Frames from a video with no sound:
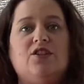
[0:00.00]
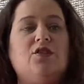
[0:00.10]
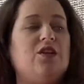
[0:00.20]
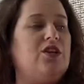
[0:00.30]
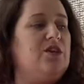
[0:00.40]
You
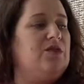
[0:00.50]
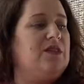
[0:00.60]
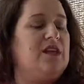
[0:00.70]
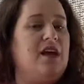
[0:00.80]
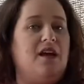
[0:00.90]
can use
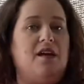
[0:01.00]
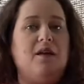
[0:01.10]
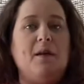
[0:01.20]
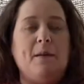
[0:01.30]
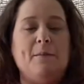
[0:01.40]
the
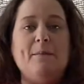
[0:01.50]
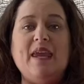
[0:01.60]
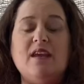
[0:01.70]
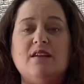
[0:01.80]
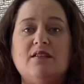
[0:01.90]

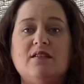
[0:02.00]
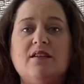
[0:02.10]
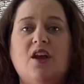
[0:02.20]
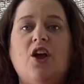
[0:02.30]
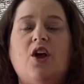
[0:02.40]

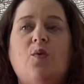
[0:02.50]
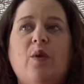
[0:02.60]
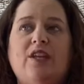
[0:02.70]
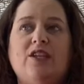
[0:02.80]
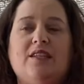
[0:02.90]
meals,
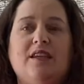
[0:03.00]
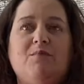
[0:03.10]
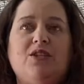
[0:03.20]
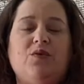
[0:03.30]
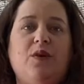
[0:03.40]
which is in
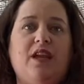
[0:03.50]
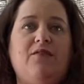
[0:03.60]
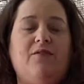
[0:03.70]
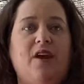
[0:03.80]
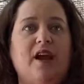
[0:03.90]
between,
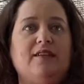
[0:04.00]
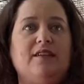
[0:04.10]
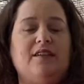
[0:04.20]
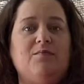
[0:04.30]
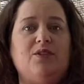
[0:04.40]
for us,
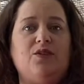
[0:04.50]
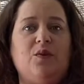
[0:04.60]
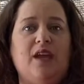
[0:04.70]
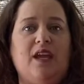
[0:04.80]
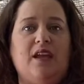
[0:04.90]
it's in
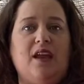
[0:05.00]
between